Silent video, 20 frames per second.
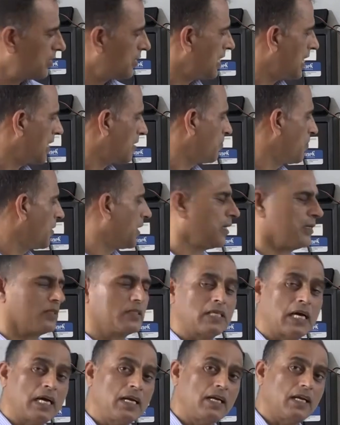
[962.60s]
that mean,
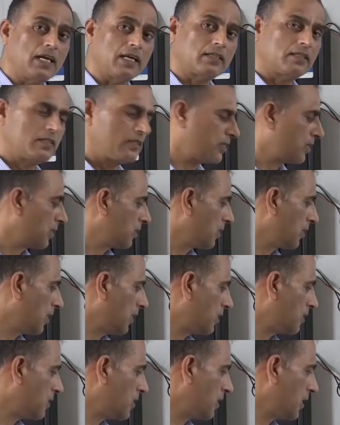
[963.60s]
dialect?
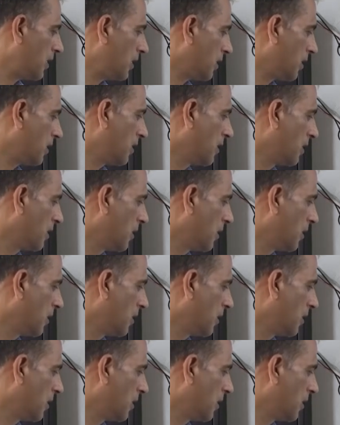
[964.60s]
Let's see.